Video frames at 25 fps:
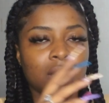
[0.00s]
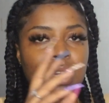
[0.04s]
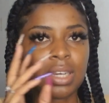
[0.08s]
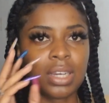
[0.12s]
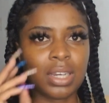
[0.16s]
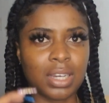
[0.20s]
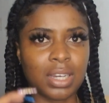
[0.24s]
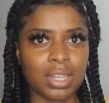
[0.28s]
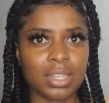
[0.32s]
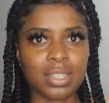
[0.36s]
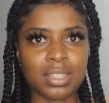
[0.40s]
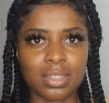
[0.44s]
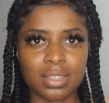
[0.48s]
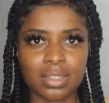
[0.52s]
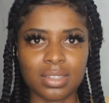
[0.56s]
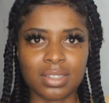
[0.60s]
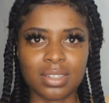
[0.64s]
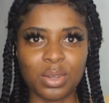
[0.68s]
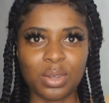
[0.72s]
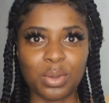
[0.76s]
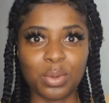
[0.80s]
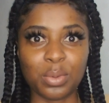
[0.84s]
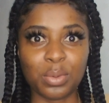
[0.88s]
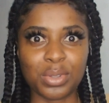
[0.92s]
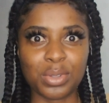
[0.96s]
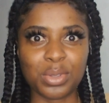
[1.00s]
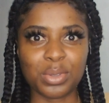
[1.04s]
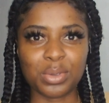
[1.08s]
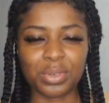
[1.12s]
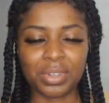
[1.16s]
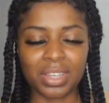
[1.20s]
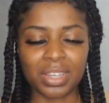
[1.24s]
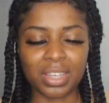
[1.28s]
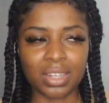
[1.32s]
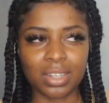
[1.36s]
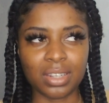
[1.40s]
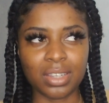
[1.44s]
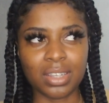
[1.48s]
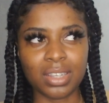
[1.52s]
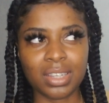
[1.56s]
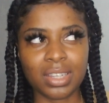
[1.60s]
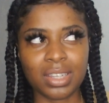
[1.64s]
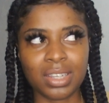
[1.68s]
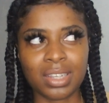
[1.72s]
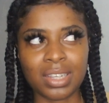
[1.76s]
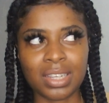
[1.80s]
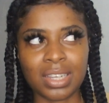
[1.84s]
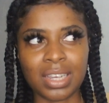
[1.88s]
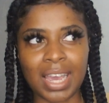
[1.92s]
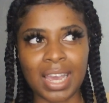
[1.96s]
cousin were together.
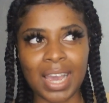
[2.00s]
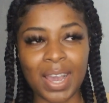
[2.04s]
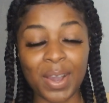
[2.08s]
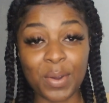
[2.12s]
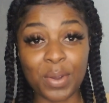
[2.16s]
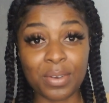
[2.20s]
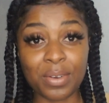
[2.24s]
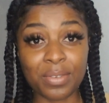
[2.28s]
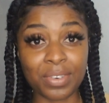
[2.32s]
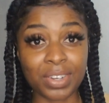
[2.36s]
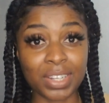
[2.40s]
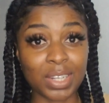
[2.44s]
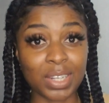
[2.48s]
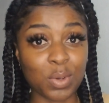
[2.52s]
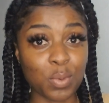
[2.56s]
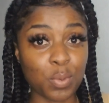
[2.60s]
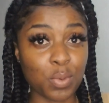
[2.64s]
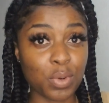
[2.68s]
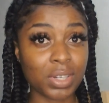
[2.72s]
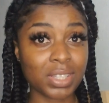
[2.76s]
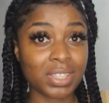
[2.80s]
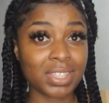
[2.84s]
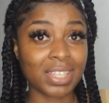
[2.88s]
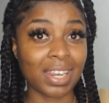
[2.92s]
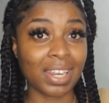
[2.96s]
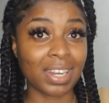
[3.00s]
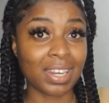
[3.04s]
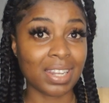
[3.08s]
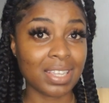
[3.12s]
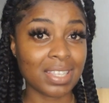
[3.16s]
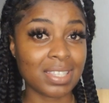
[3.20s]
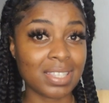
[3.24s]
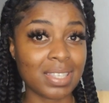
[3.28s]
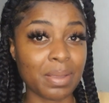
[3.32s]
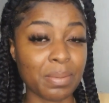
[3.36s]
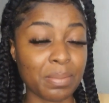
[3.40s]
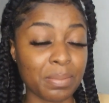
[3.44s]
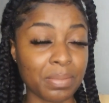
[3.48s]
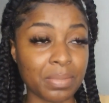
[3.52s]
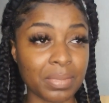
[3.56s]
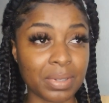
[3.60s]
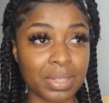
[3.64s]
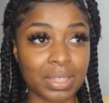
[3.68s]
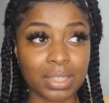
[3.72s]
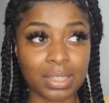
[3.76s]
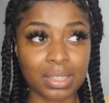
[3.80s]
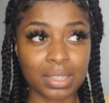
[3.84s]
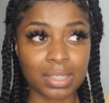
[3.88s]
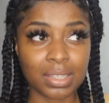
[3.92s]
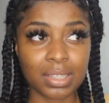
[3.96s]
However, they worked at the same
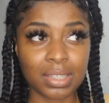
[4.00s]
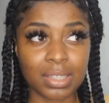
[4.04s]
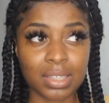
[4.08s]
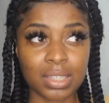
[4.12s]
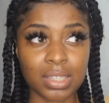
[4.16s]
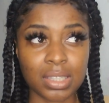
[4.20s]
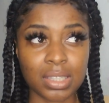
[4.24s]
place.